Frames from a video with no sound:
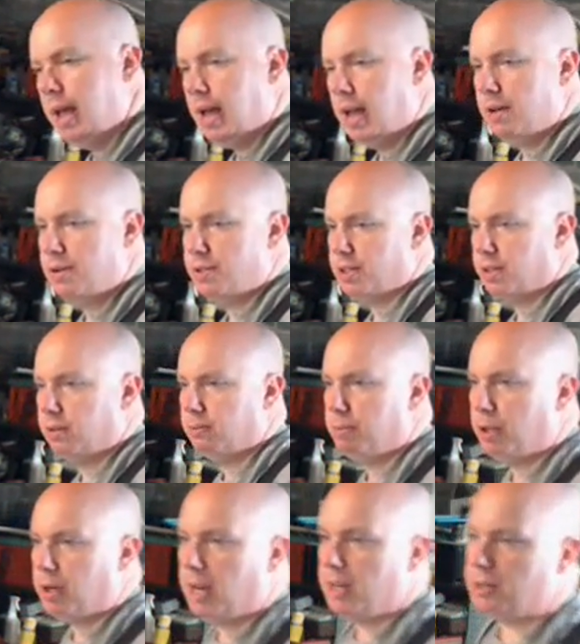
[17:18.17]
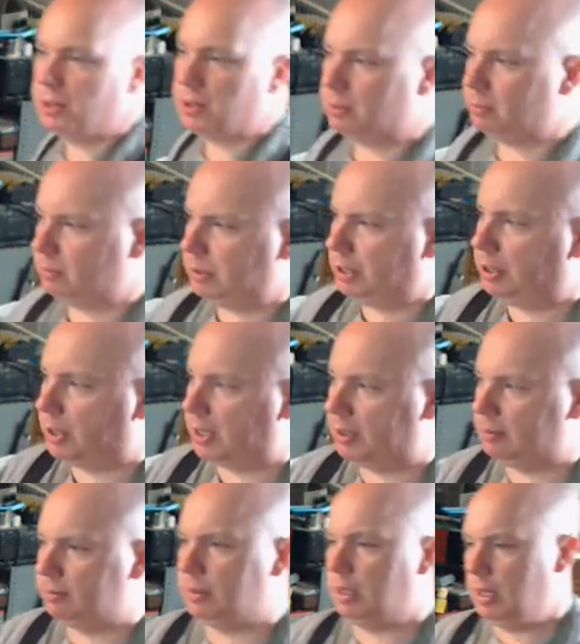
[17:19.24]
hydrogen, pure hydrogen, nearly,
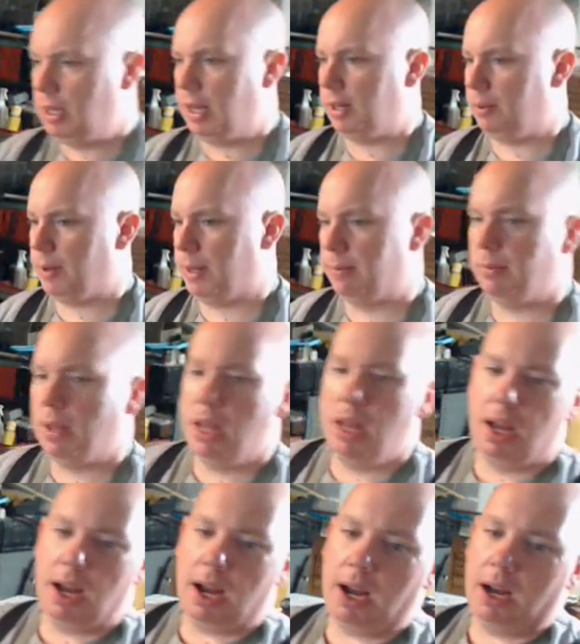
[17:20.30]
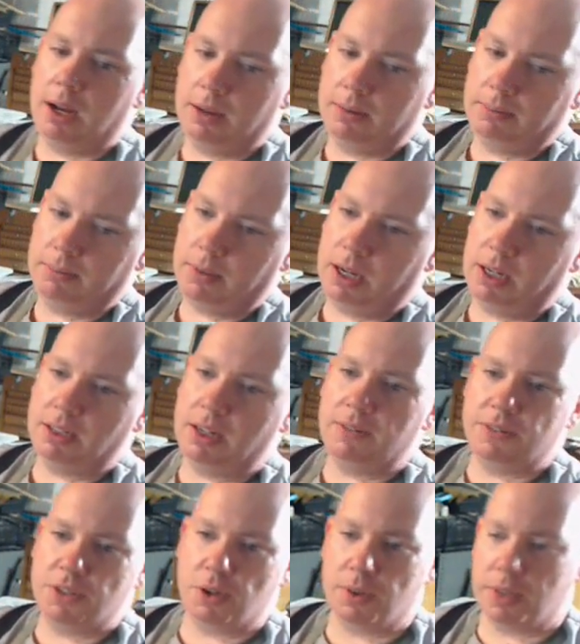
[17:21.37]
anyway.
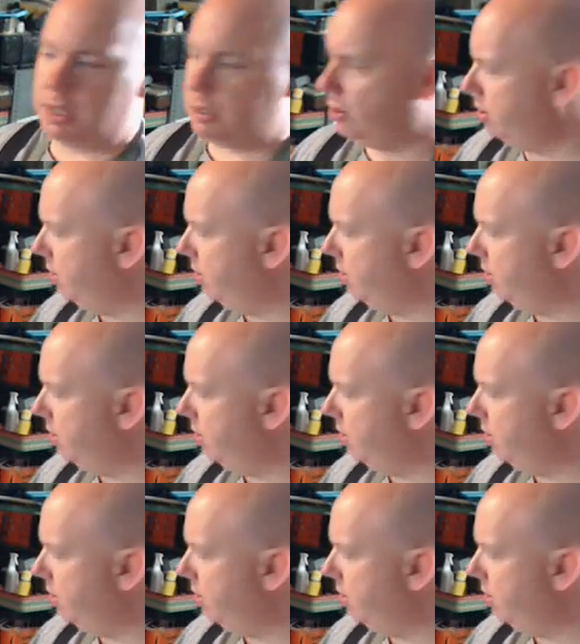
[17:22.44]
Enough so that